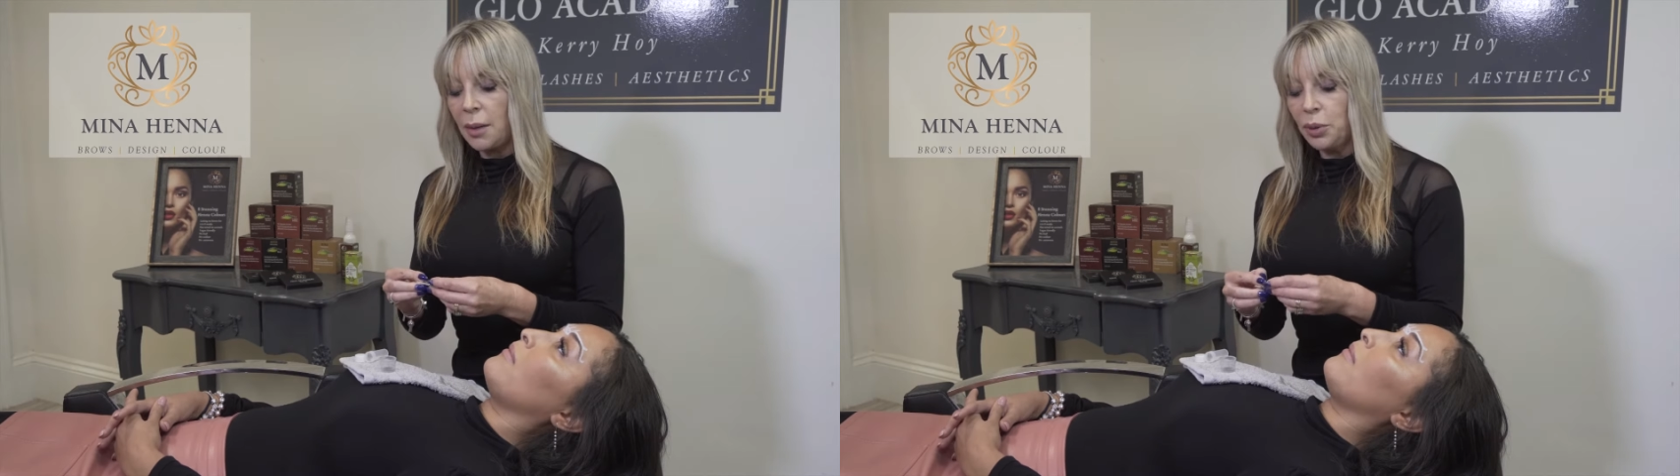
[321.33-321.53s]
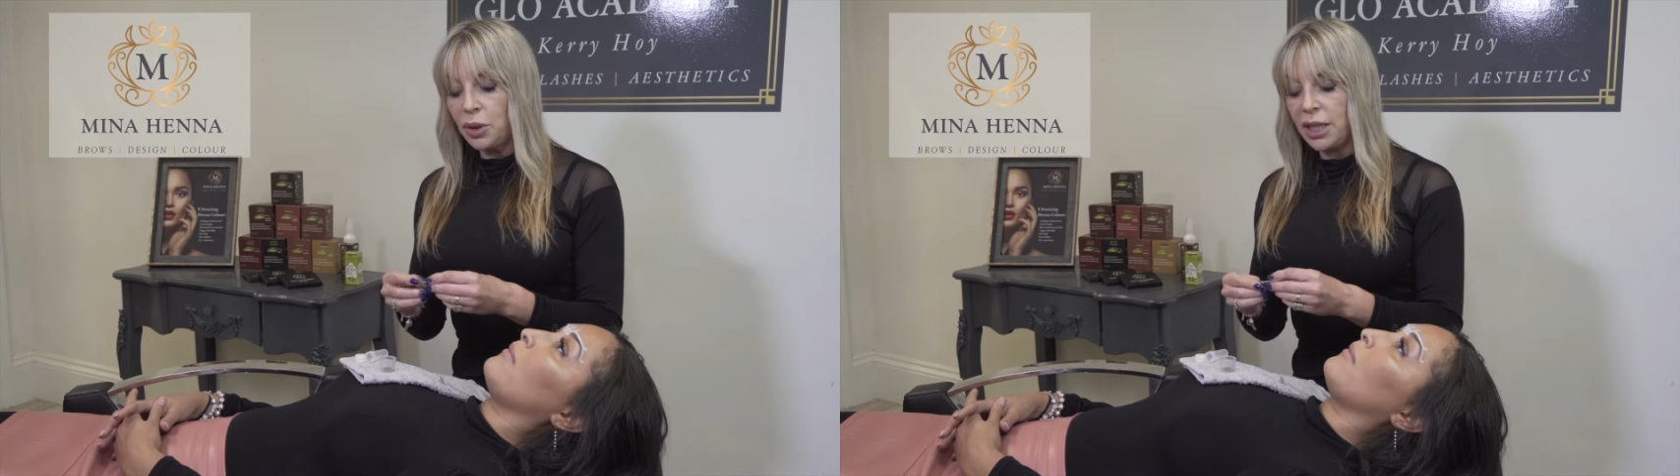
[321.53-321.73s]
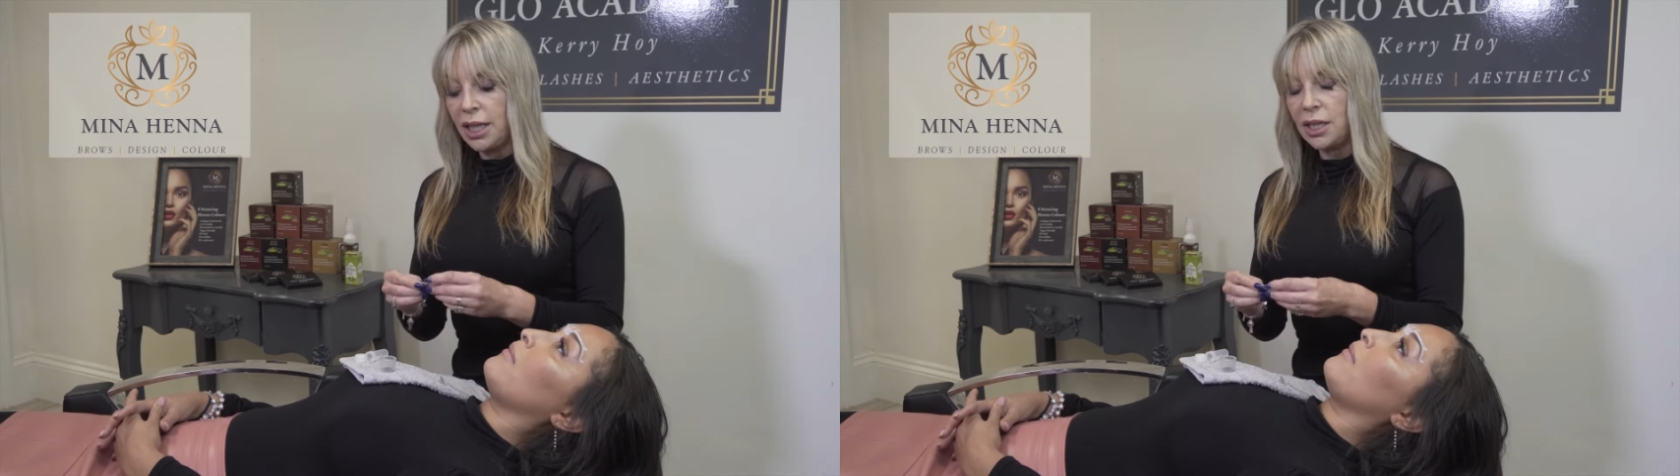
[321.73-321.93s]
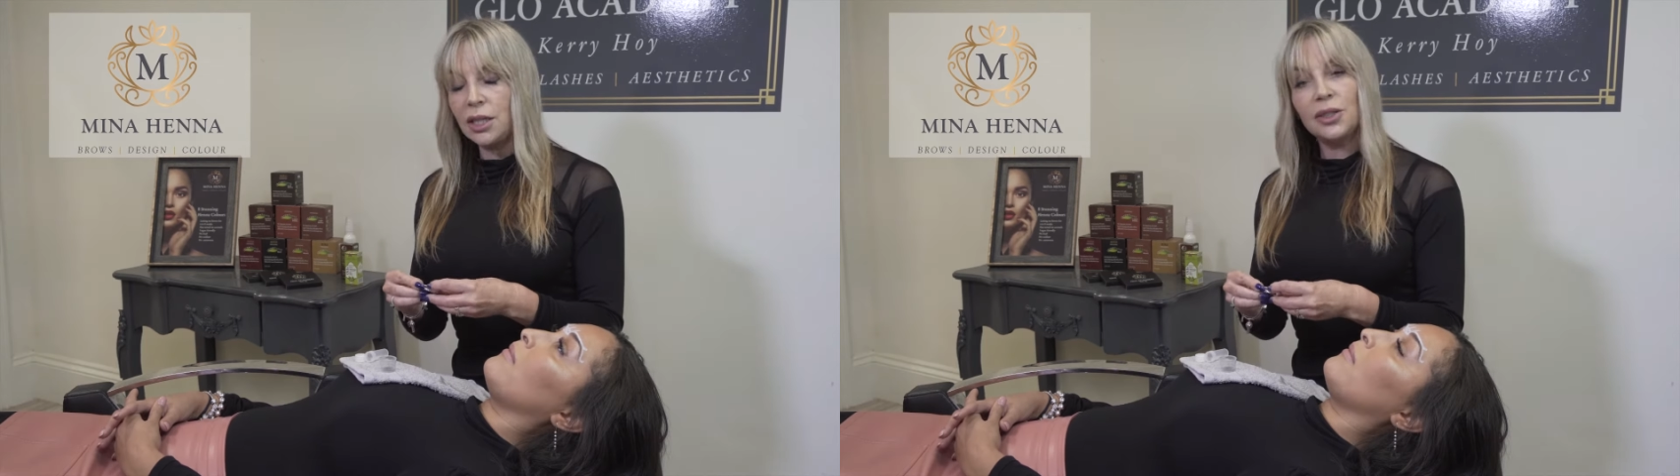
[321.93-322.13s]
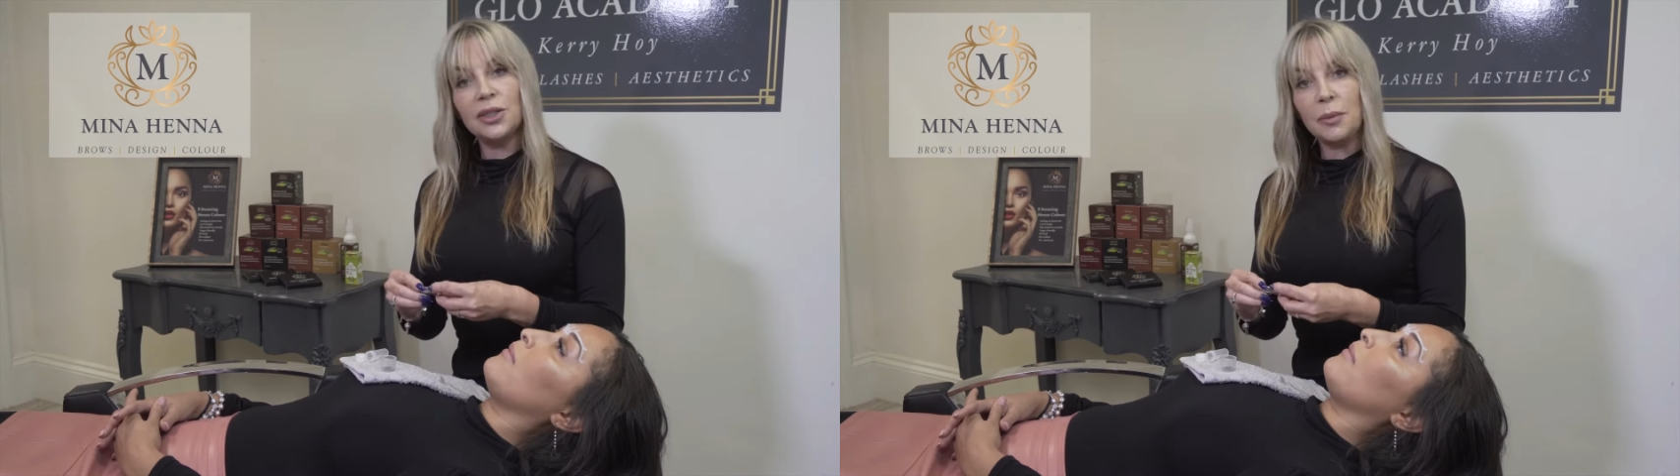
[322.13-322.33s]
and put it
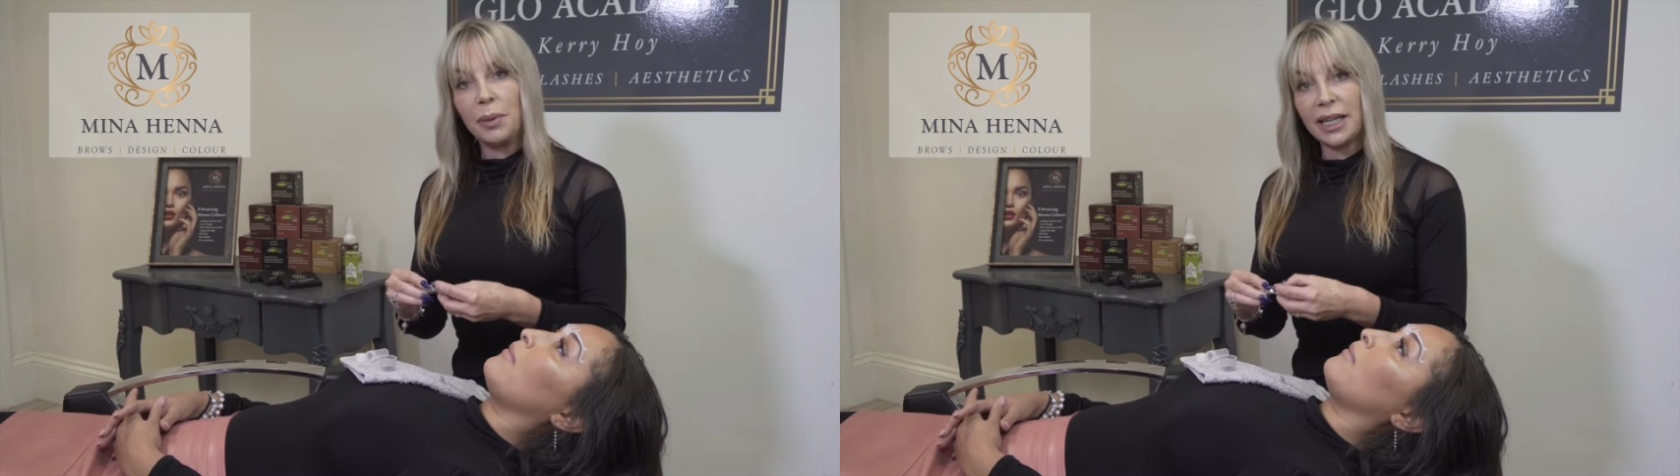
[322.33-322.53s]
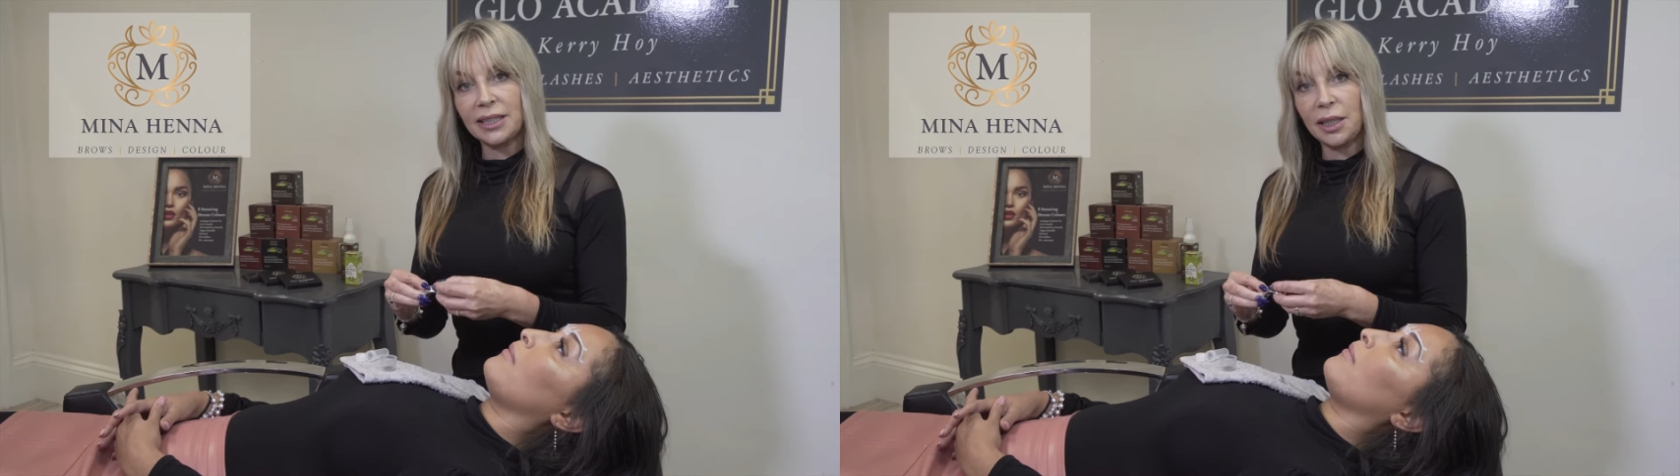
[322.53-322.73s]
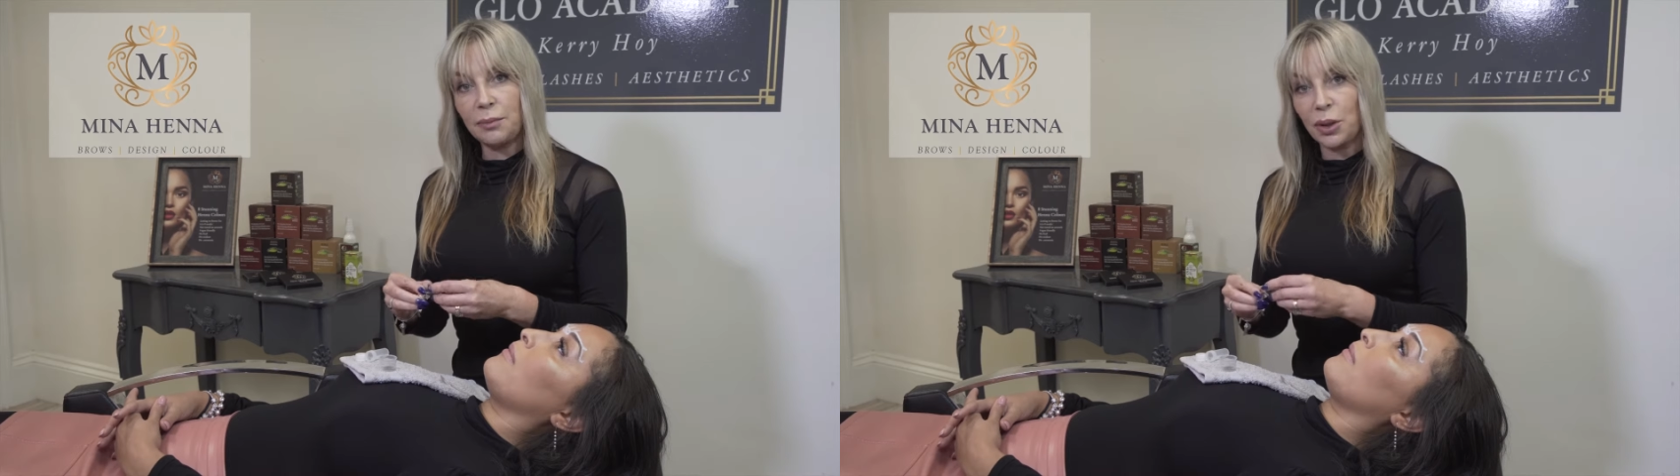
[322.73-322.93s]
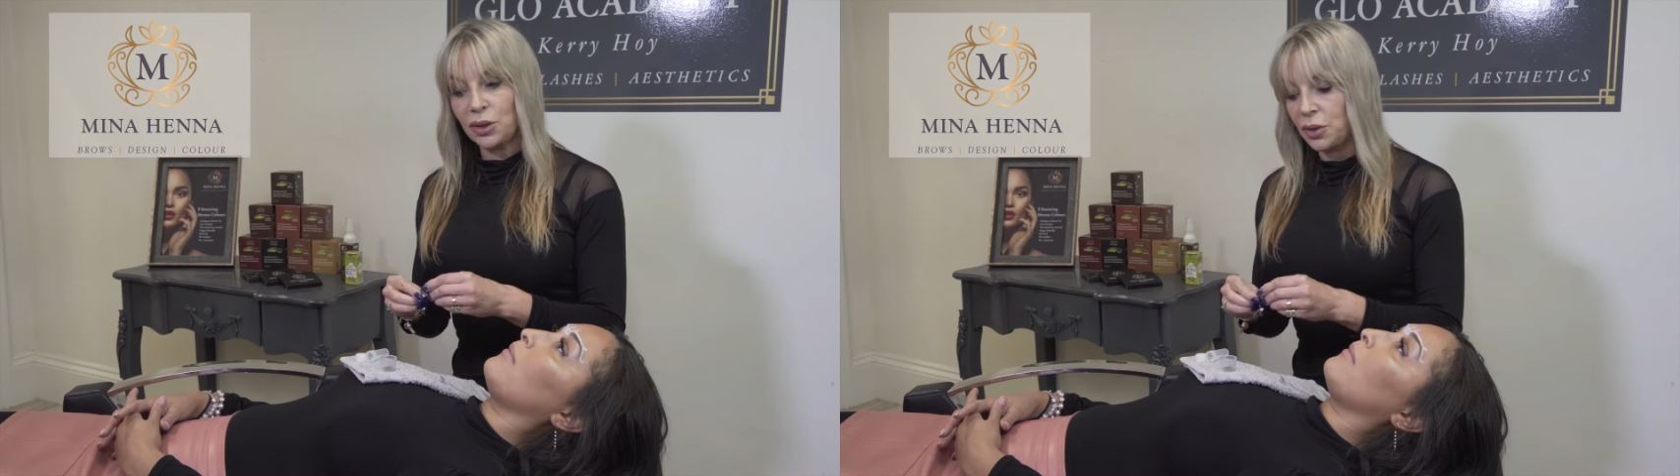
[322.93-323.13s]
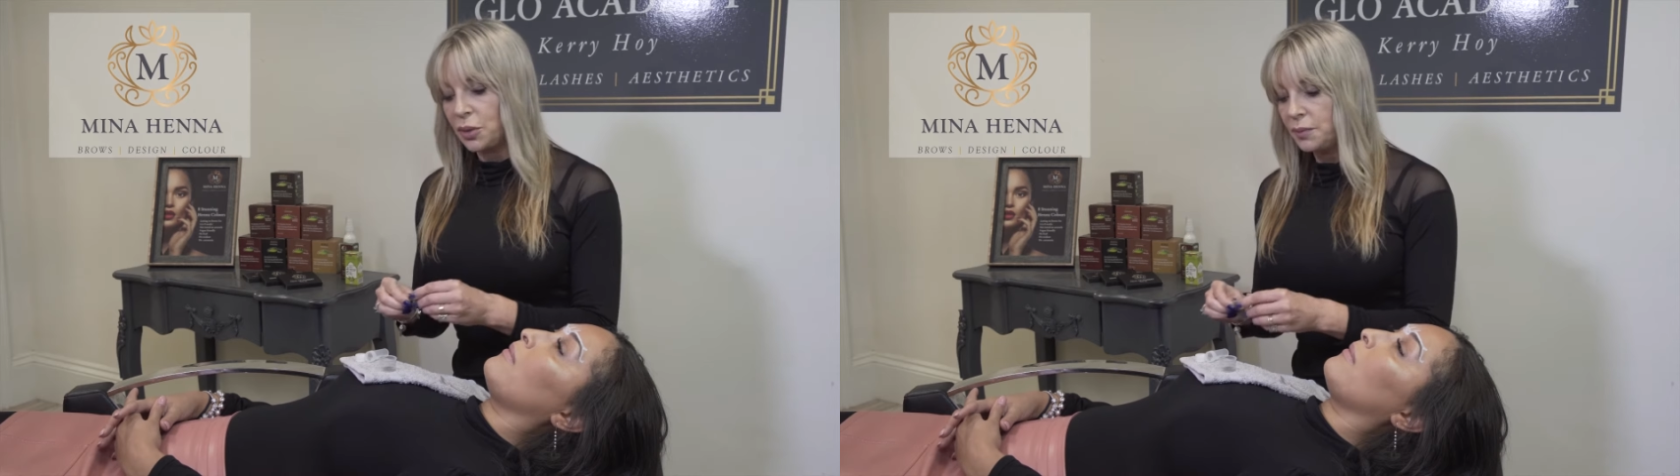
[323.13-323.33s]
into the plastic
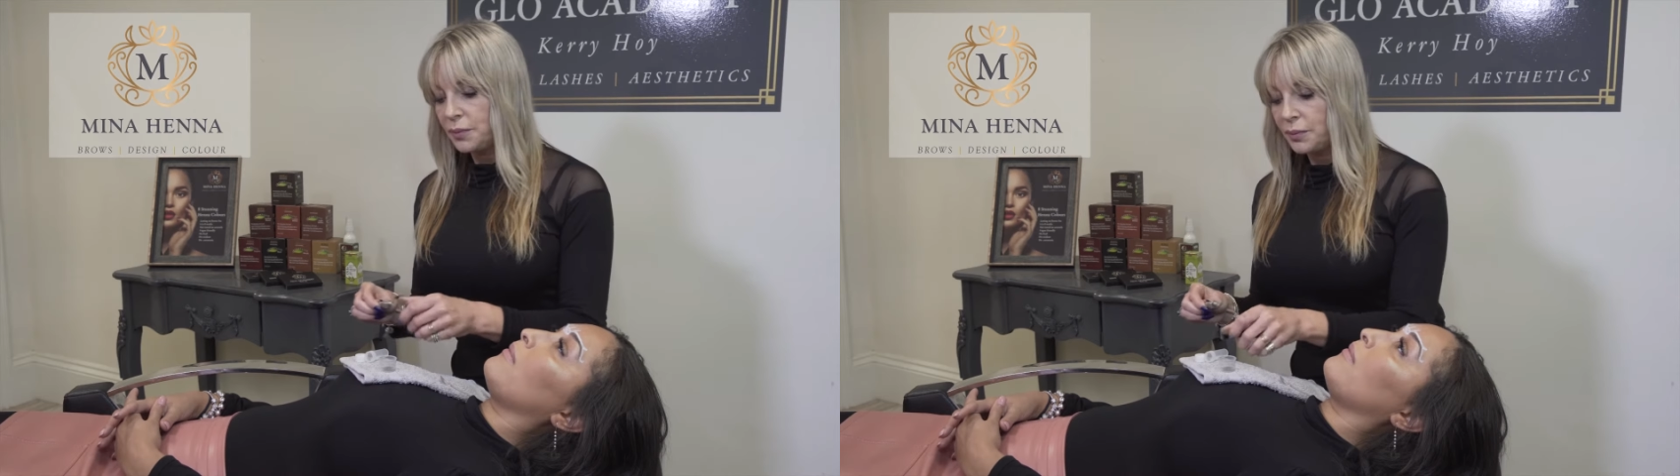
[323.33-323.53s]
bottle.